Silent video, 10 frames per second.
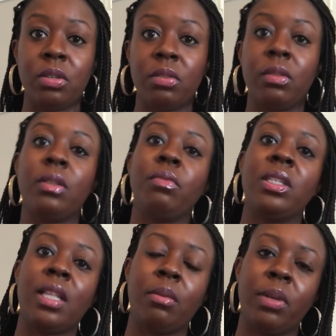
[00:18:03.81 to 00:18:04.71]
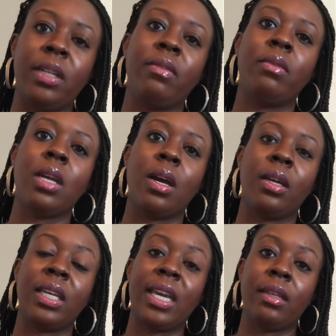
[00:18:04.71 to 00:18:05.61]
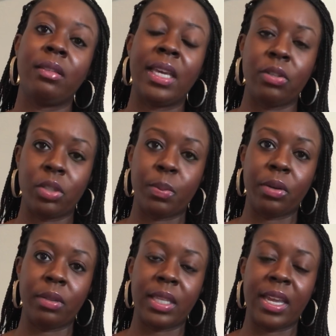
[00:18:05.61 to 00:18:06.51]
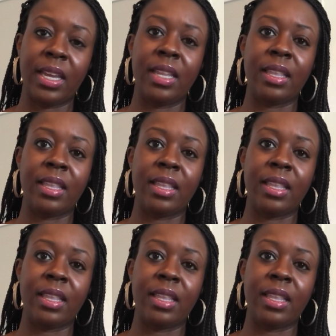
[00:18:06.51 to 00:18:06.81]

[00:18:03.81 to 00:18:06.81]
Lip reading: You know, we celebrated Cale's birthday,